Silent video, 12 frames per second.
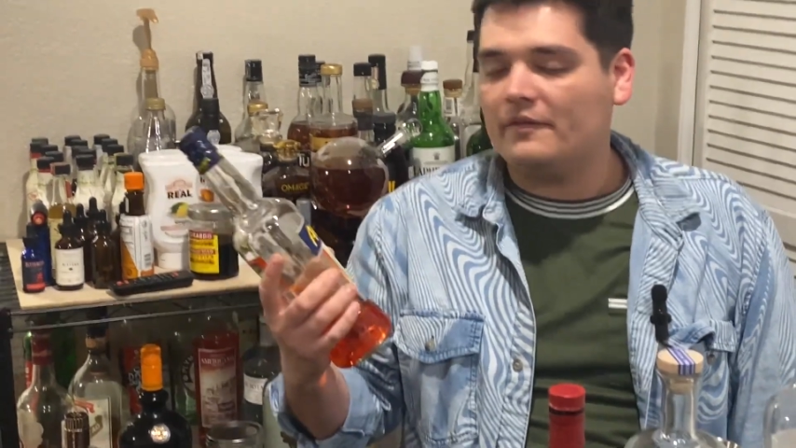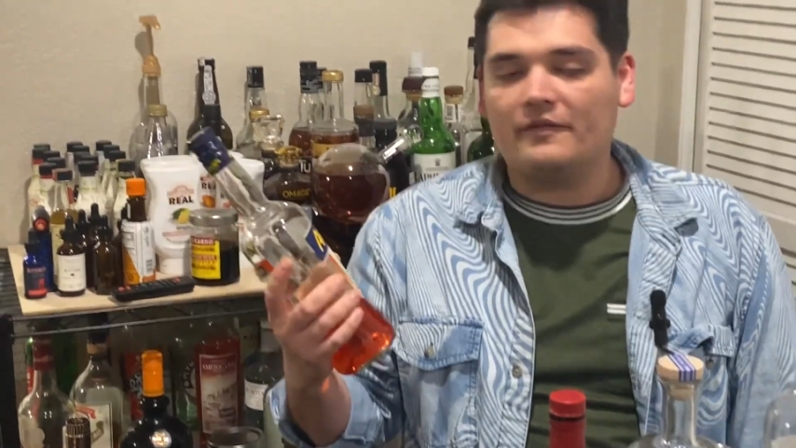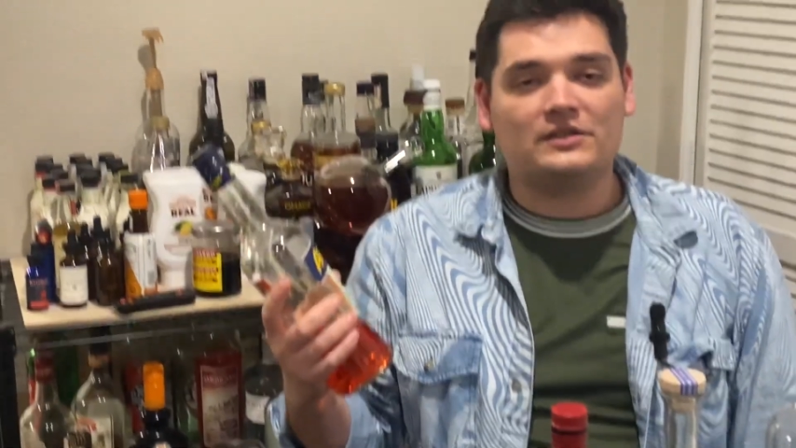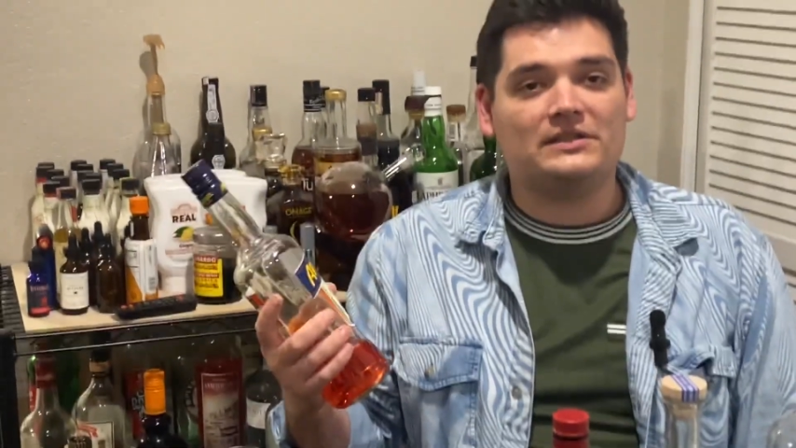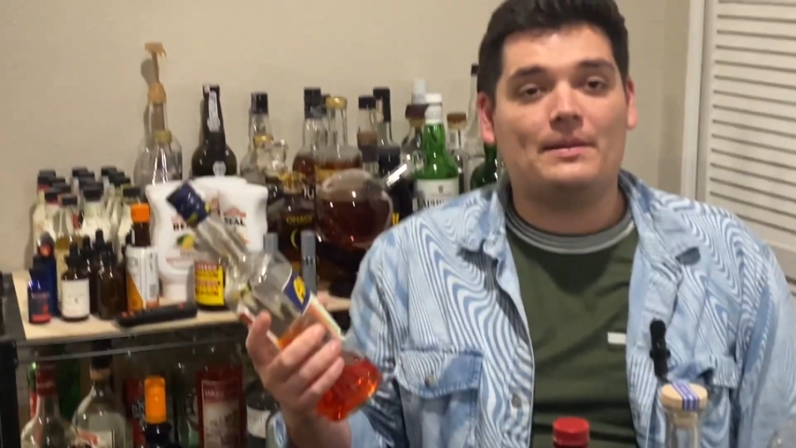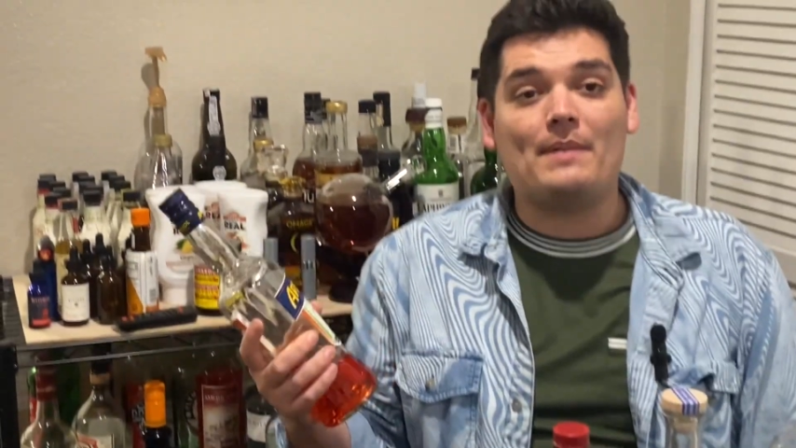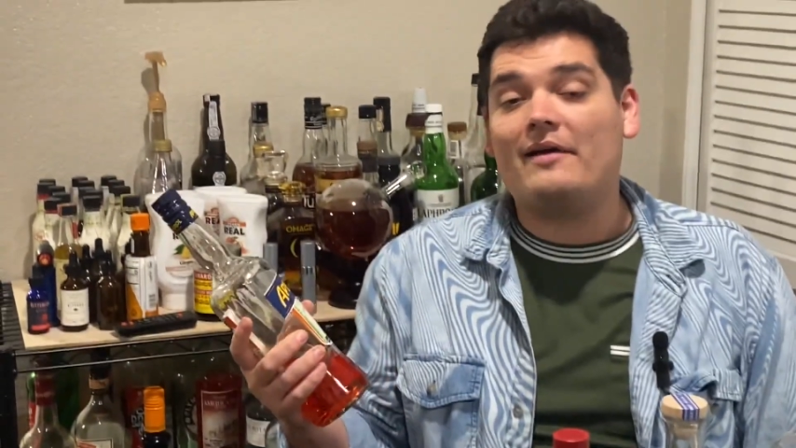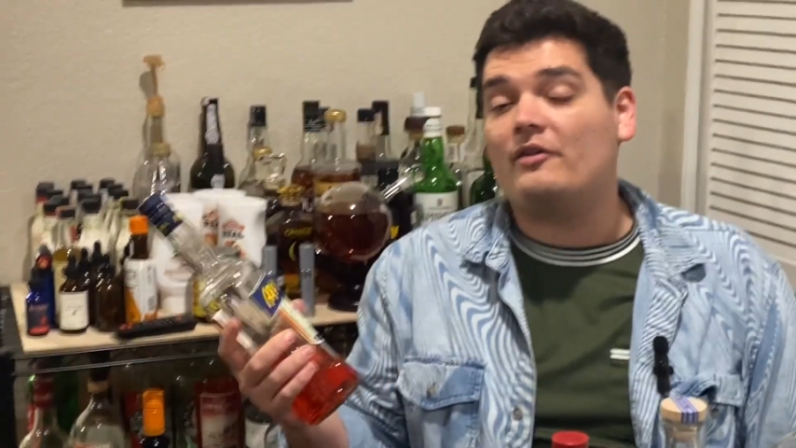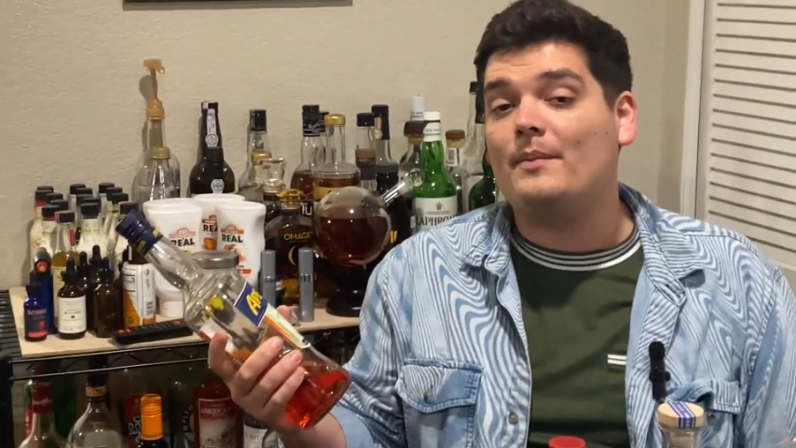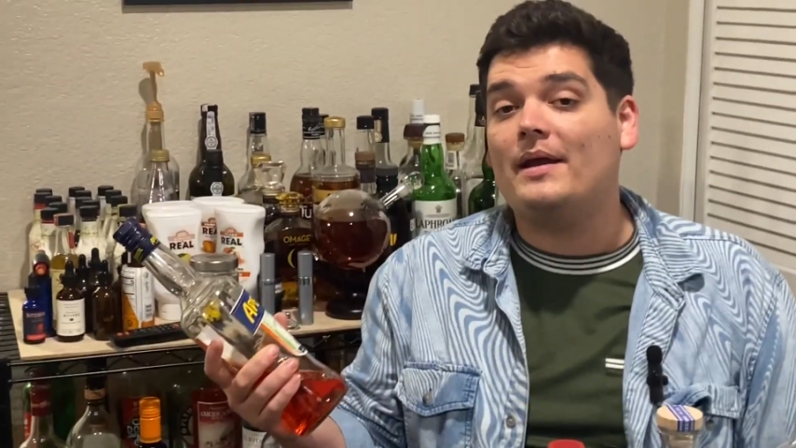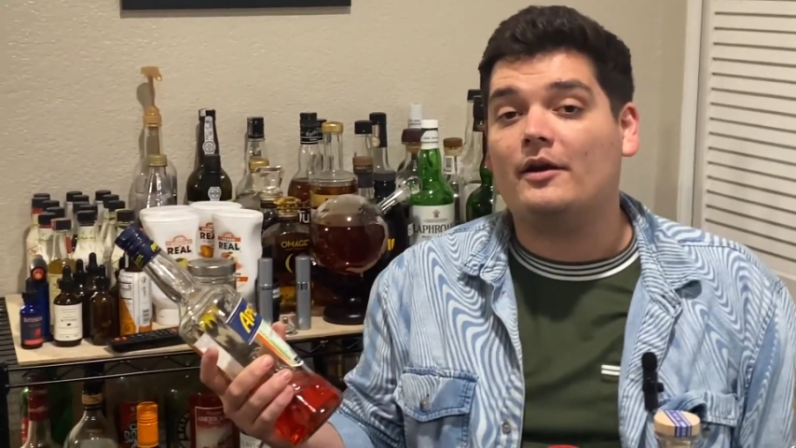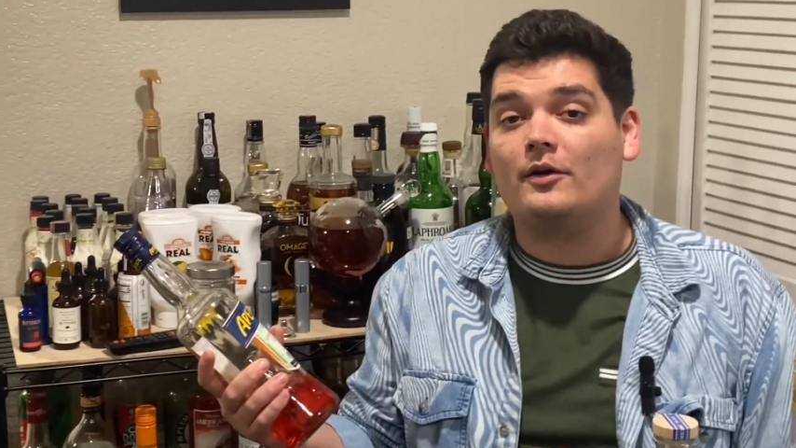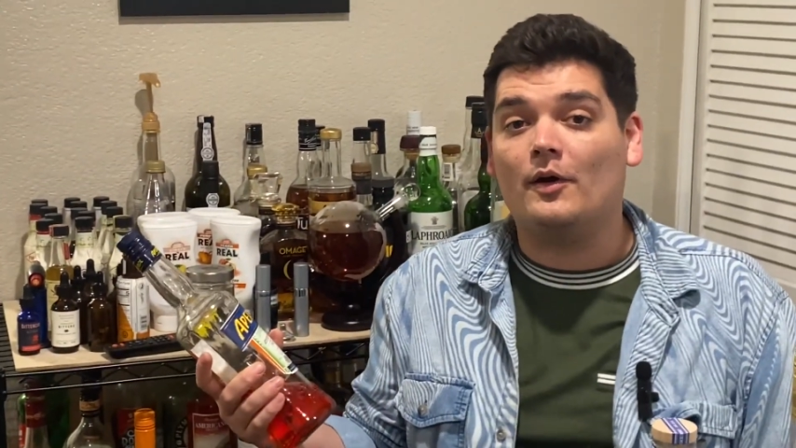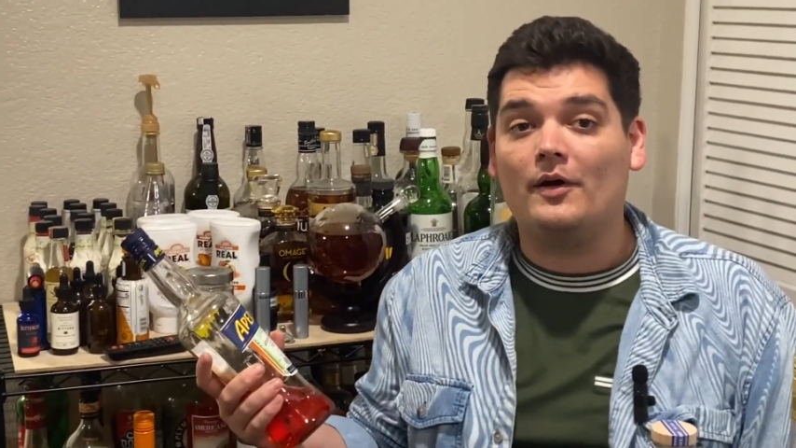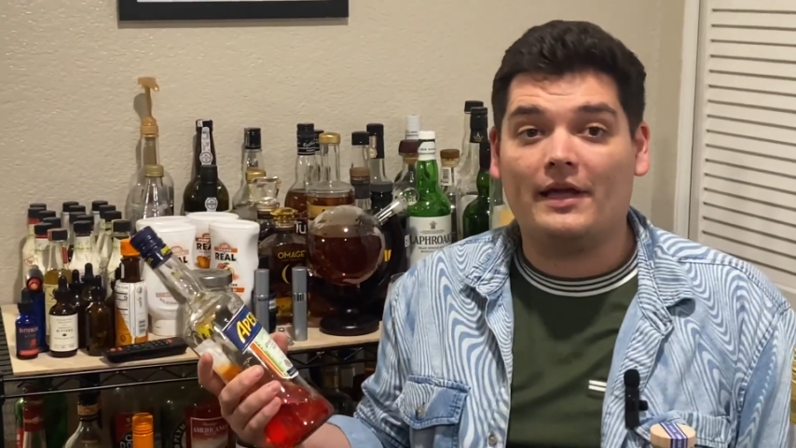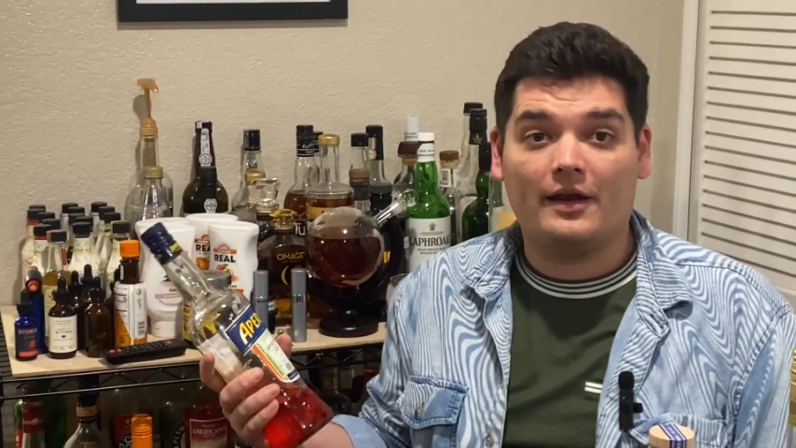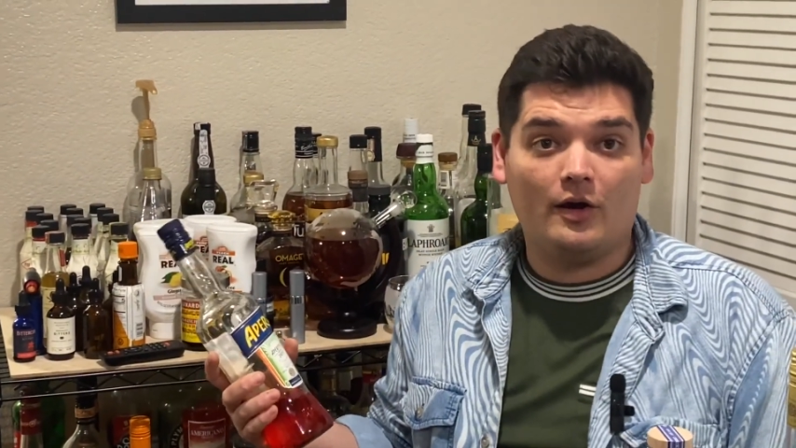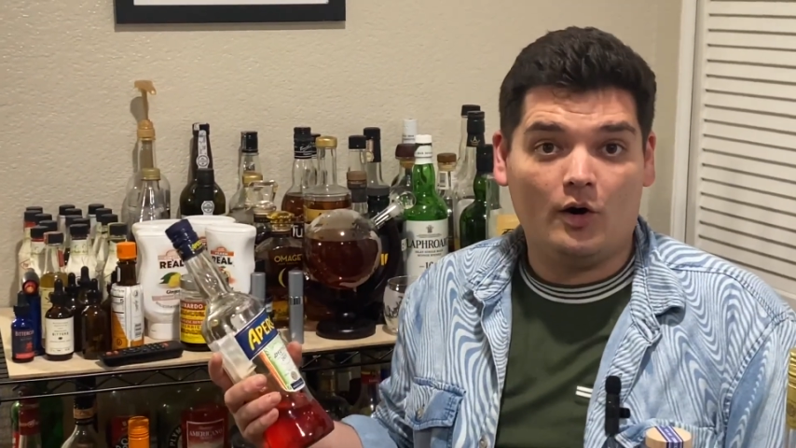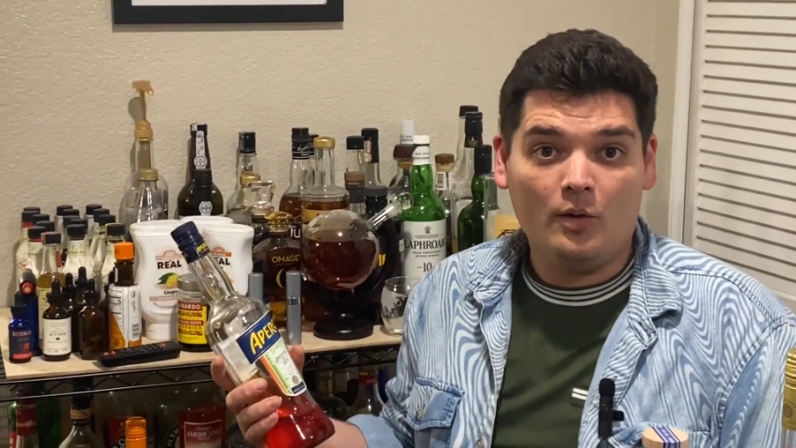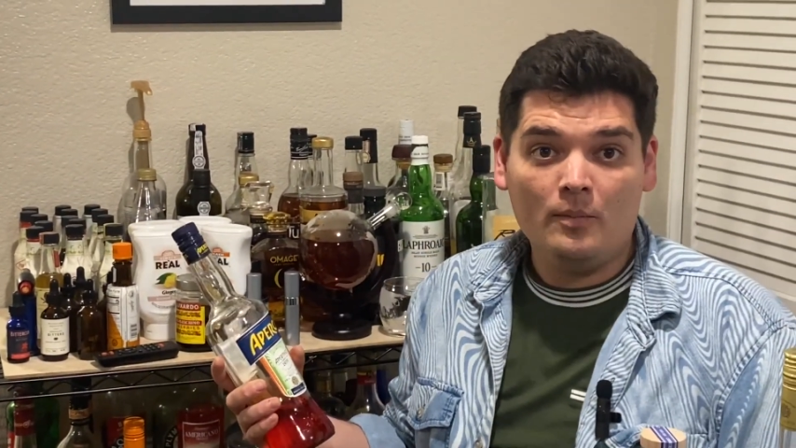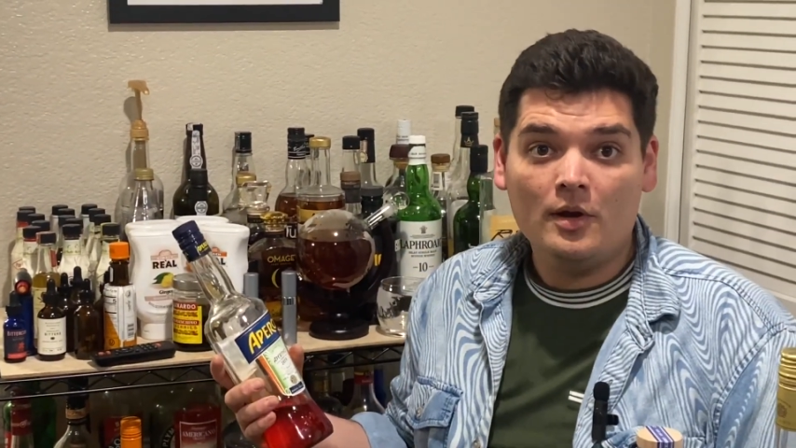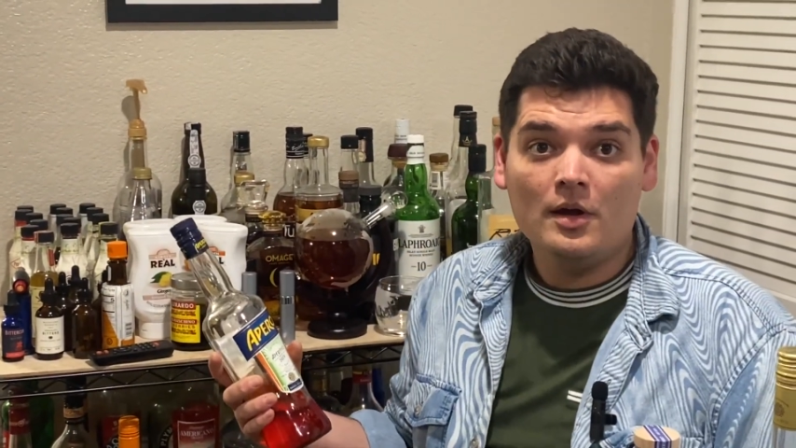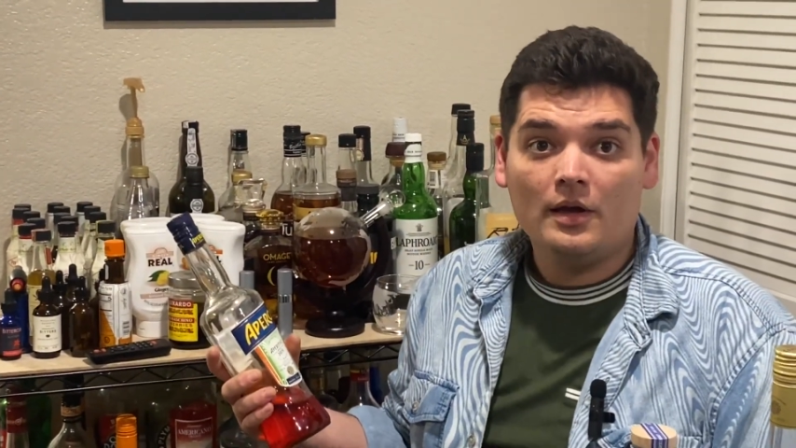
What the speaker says: first time I ever made a Negroni at home